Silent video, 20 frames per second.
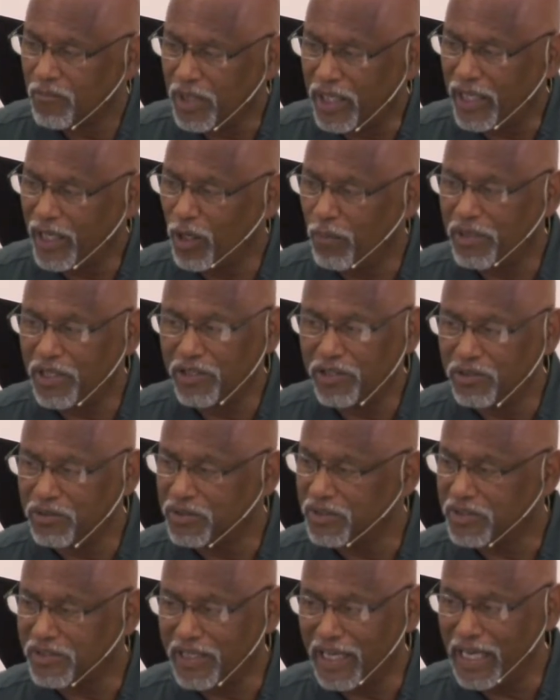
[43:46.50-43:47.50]
Man, help me to do
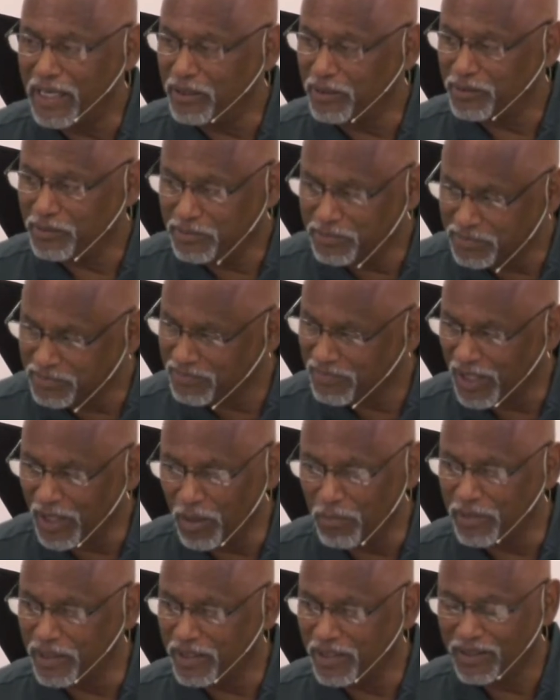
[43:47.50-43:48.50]
this, Doc.
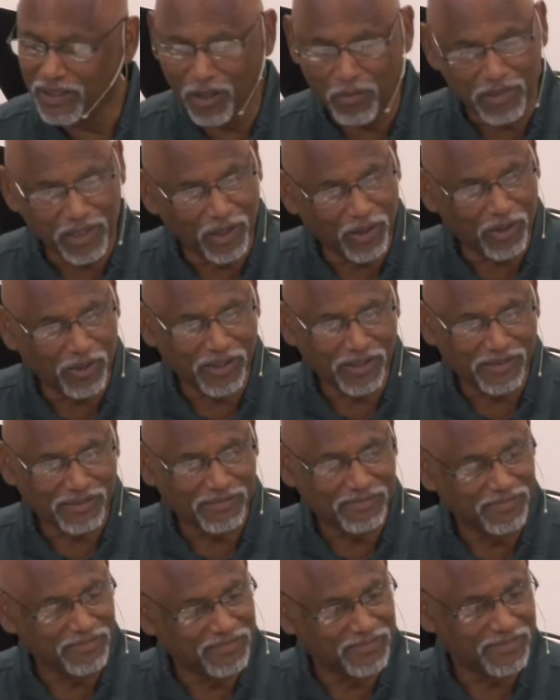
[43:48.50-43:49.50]
Help me. Help me, Lord.
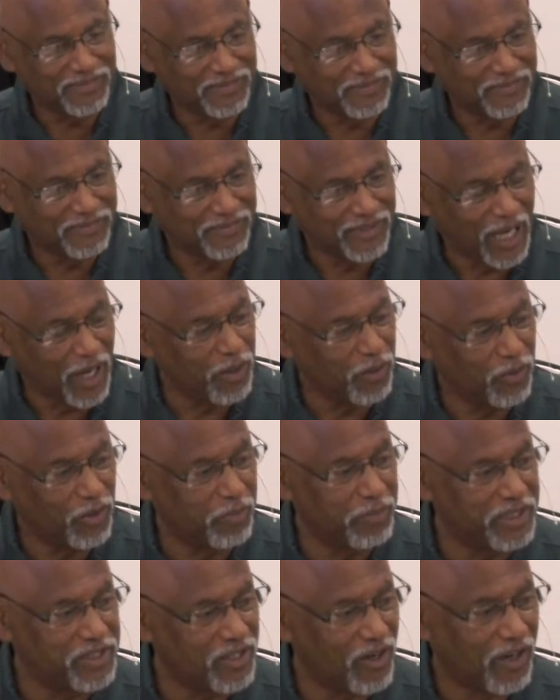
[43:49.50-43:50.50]
I don't
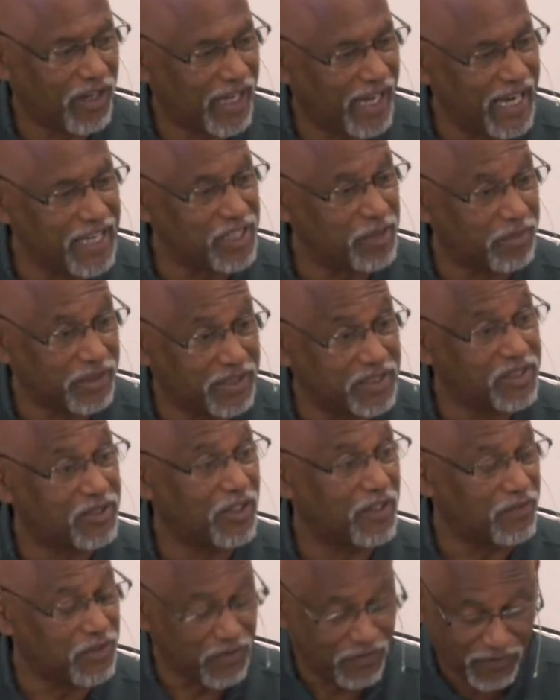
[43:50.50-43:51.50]
want to be sarcastic, but this
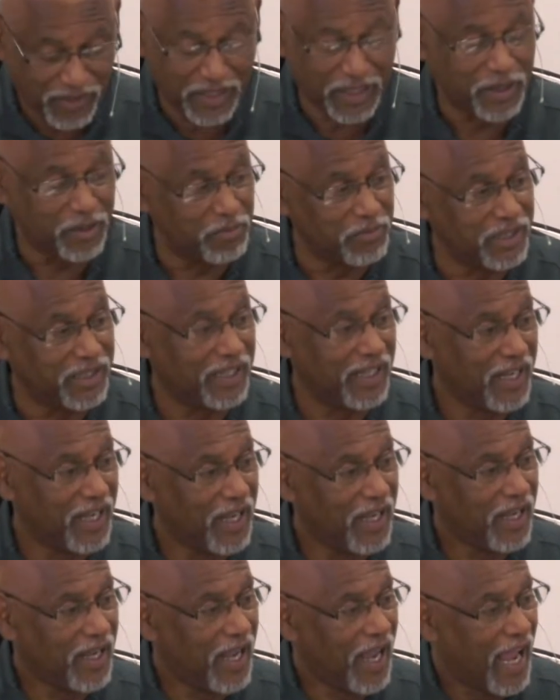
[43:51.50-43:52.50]
stuff is funny to me.
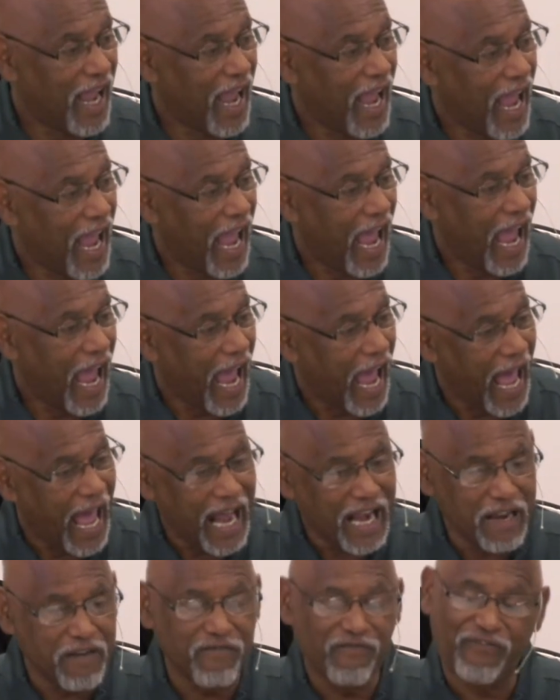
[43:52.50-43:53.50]

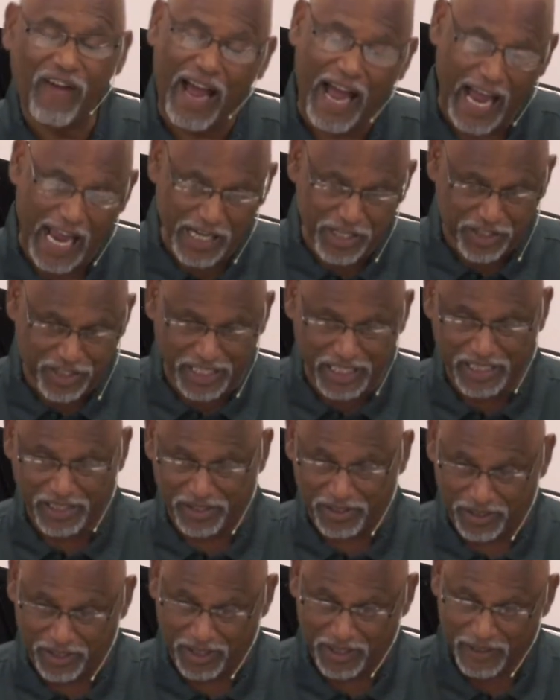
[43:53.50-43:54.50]
I didn't find
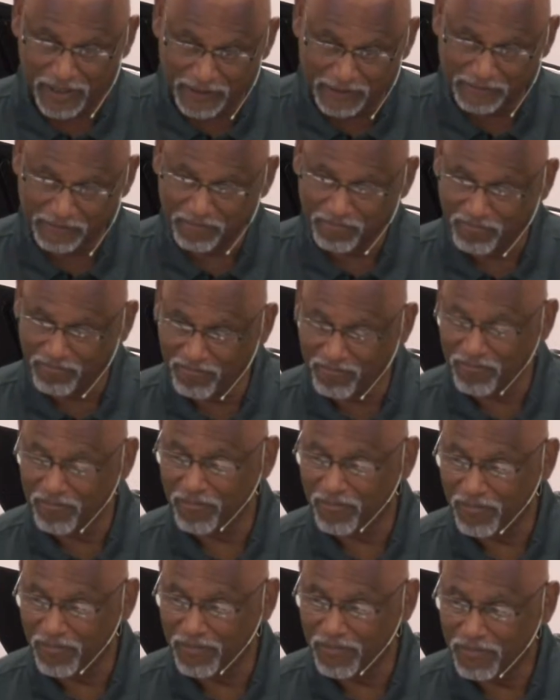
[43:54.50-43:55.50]
Jesus.
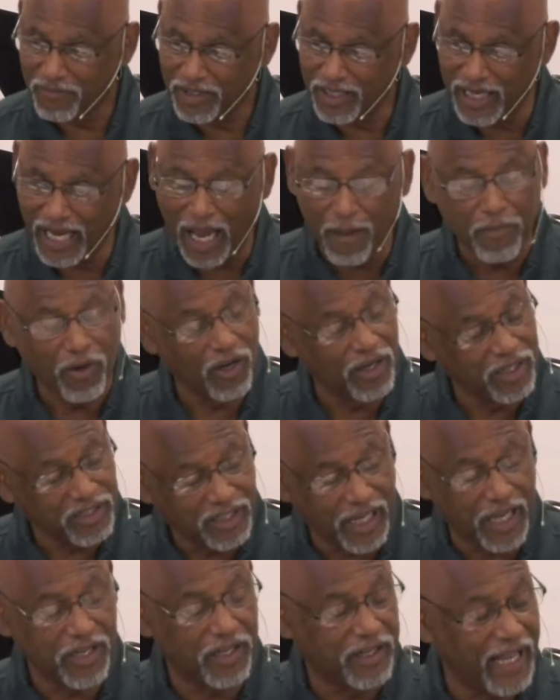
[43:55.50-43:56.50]
And I'm going to
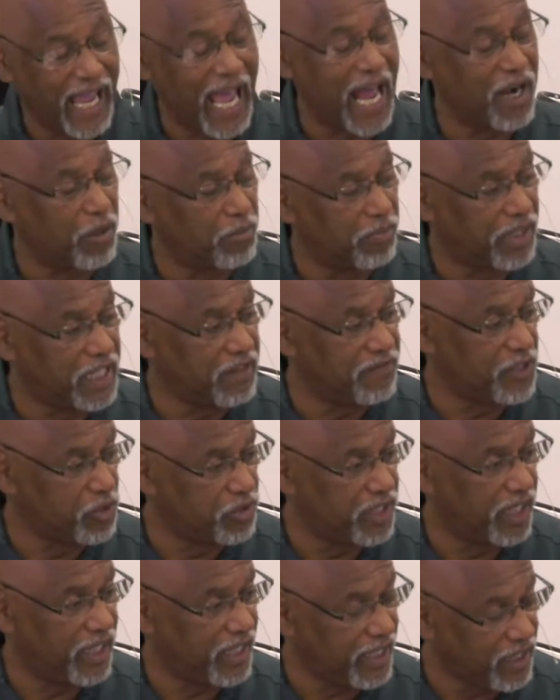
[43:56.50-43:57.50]
tell you today, I don't believe
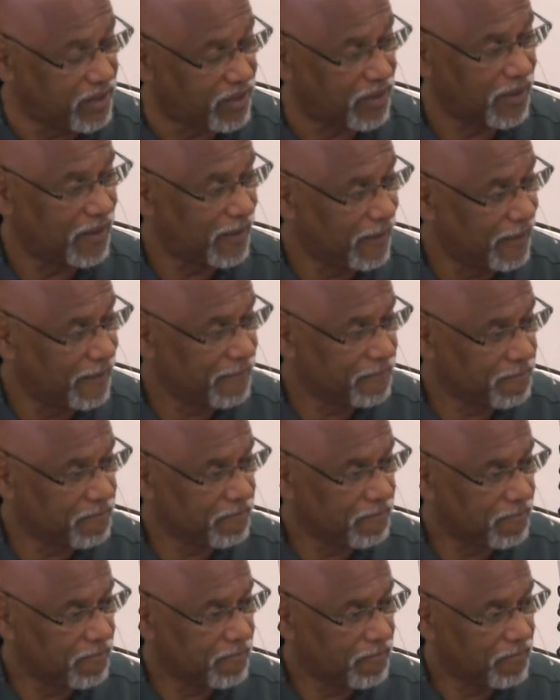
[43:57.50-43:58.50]
you did either.
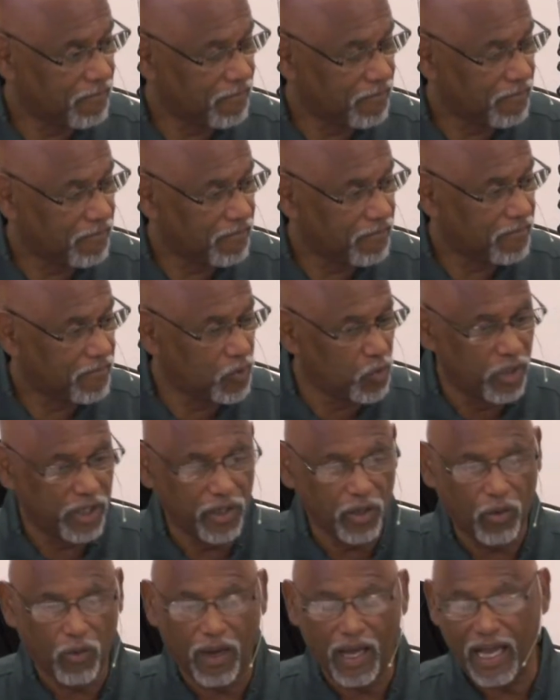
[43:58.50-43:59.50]
You
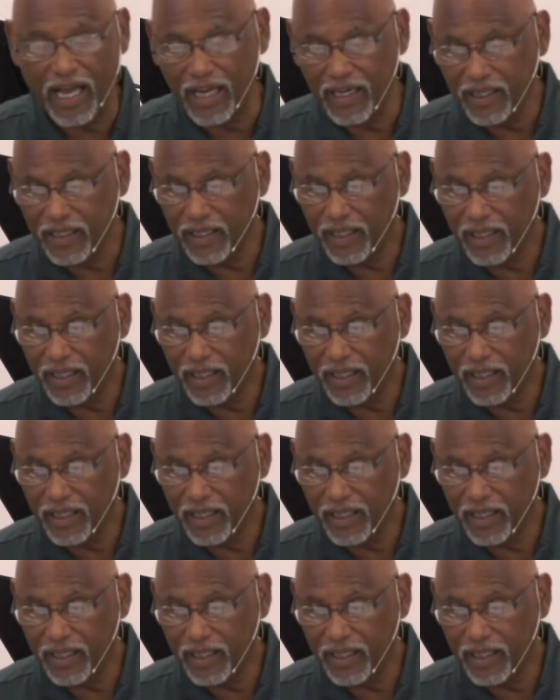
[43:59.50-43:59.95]
want to know why?